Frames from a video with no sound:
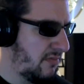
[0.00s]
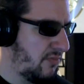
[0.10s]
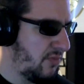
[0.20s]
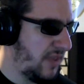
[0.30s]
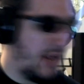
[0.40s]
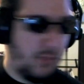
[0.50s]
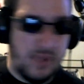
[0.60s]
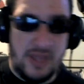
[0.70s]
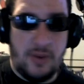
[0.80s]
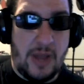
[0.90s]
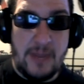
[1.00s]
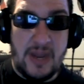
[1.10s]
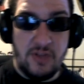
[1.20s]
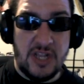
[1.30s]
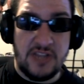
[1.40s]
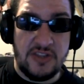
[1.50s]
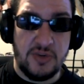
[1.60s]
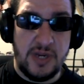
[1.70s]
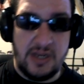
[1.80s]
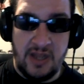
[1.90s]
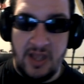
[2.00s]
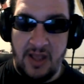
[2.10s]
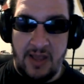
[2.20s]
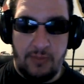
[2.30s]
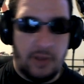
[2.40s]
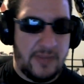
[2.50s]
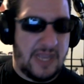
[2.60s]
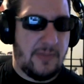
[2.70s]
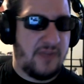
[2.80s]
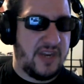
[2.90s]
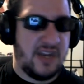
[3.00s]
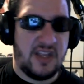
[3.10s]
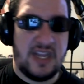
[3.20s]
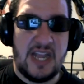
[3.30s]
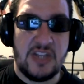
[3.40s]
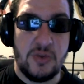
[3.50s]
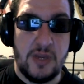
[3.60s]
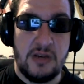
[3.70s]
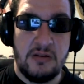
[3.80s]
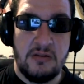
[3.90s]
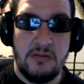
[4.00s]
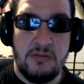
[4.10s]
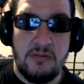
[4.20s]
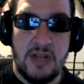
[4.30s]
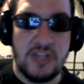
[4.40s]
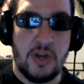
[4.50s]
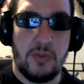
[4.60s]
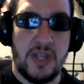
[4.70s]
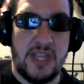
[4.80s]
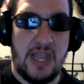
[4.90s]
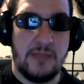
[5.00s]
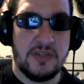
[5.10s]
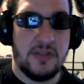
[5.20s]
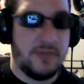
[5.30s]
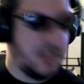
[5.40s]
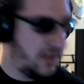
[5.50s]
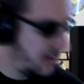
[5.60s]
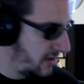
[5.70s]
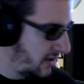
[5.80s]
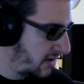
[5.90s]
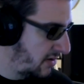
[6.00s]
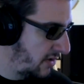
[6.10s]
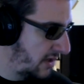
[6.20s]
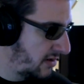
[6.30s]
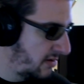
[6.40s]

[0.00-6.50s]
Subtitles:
with it, I'm not even looking at the screen, and probably get my Vita to connect to it and start playing games. Let me see. Hold on.